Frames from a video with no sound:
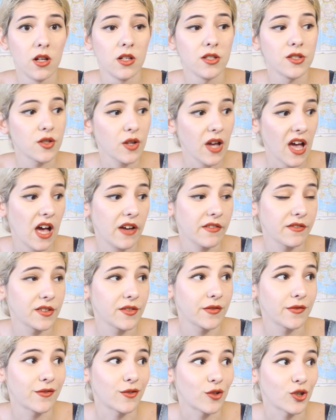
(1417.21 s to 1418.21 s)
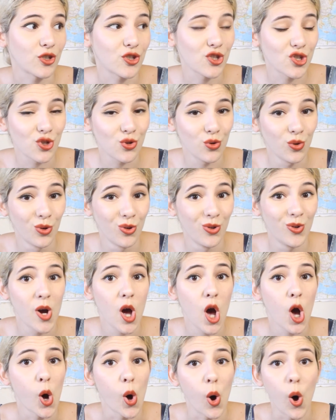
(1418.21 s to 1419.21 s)
to have it for 2
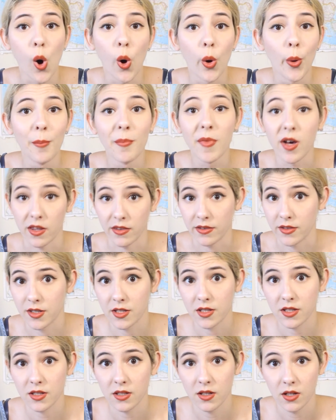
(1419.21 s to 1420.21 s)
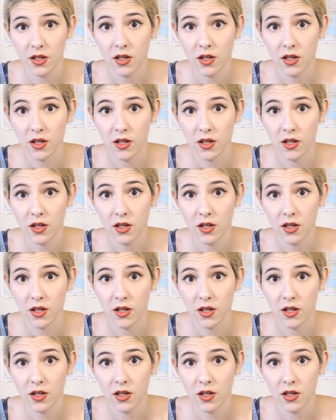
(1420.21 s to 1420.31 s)
whole months.